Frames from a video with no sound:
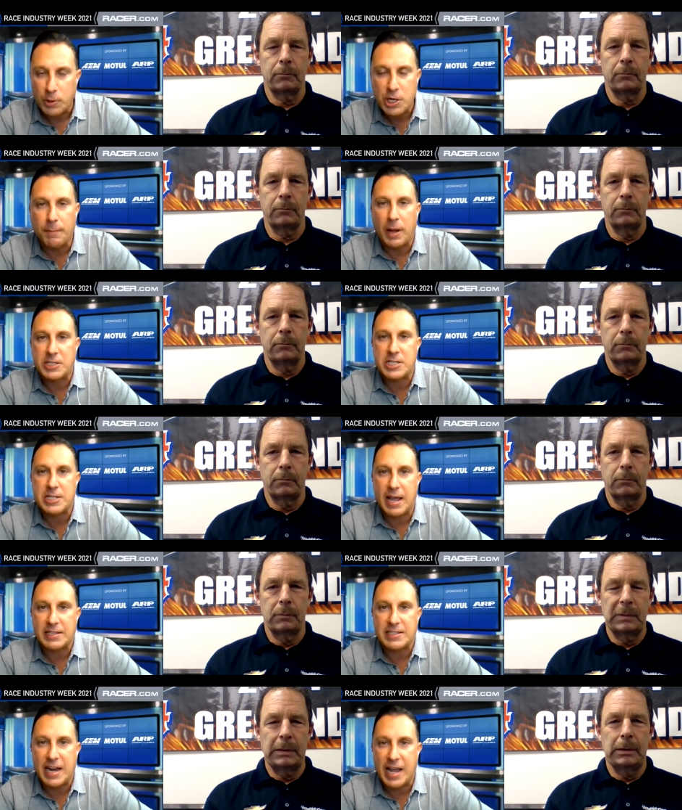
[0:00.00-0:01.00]
Speaker 1: Cobra Jet
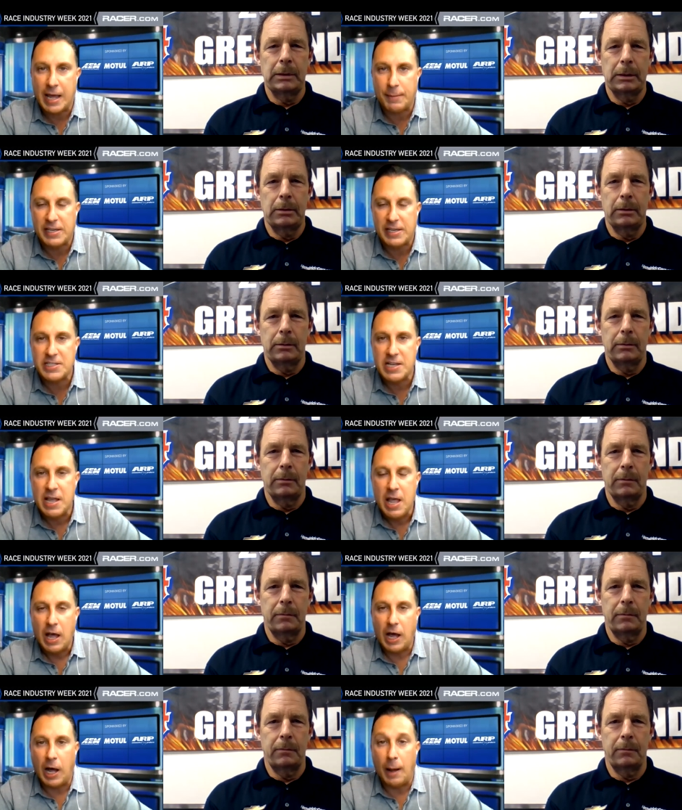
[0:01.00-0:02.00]
Mustangs, and Hemis,
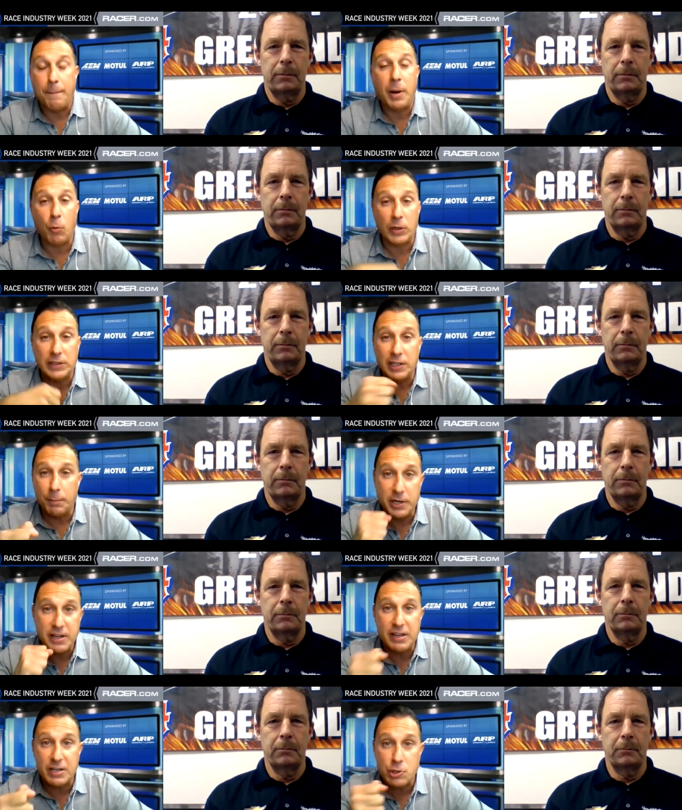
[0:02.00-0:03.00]
uh, but with
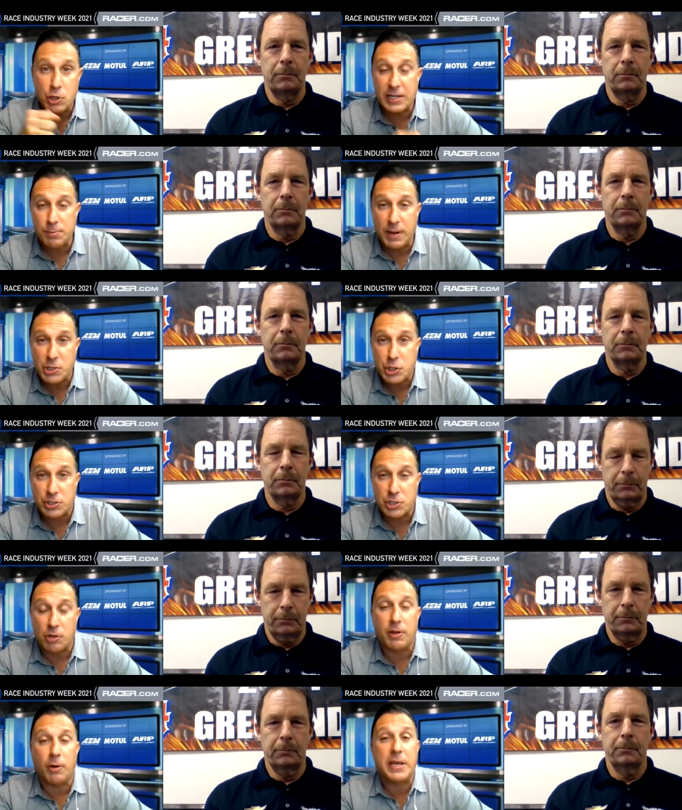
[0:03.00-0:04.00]
Liberty transmission.
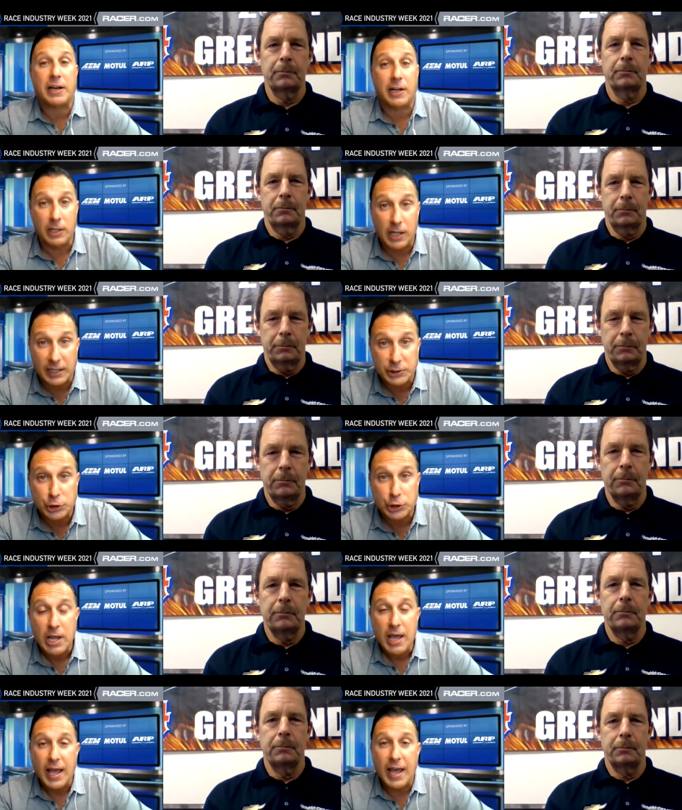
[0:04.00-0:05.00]
So there'll be a
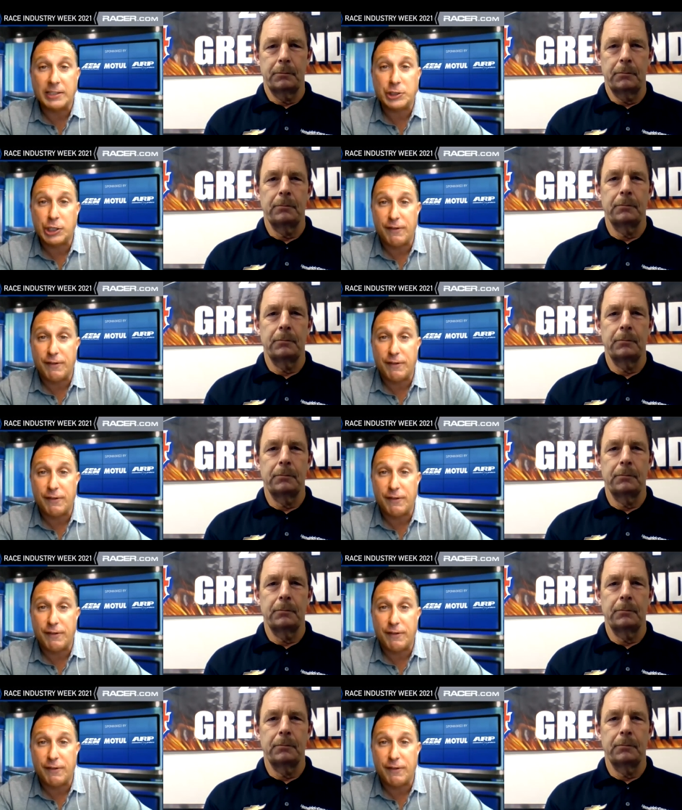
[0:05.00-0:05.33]
clutch and